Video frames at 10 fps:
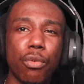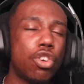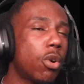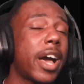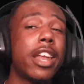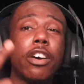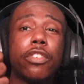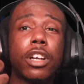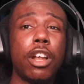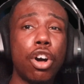You don't got
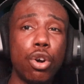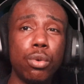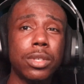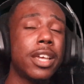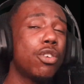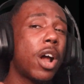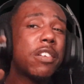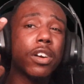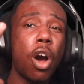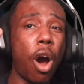enough clothes, you don't have
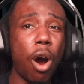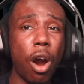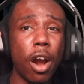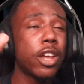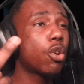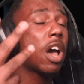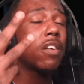a car, you don't